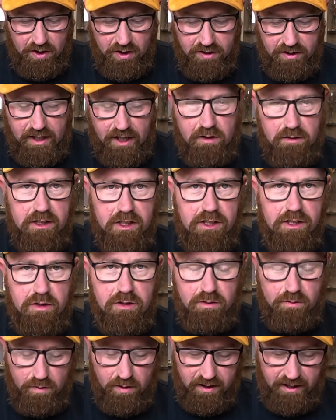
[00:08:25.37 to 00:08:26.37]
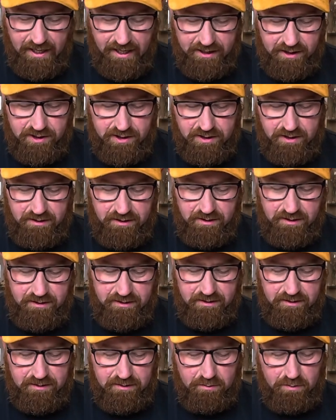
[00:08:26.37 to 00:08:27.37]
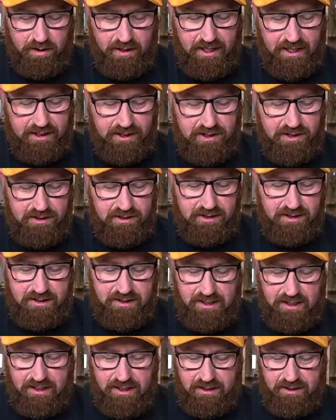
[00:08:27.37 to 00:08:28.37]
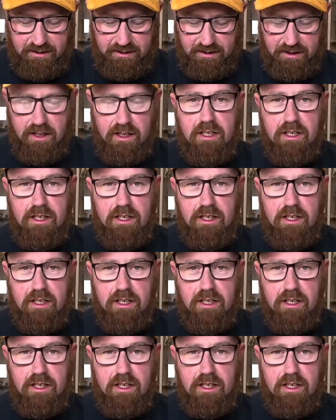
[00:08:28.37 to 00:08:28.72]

They only do the one action design,